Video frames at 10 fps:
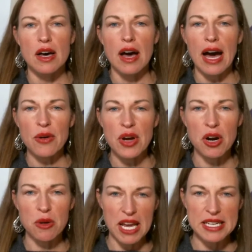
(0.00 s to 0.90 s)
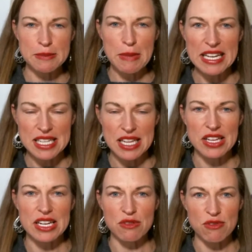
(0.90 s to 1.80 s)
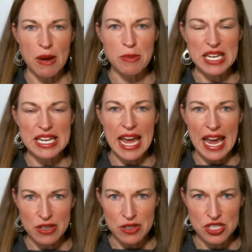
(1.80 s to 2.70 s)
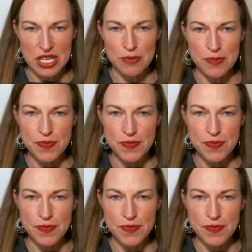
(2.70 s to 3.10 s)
how to harmonize masculine and feminine energy.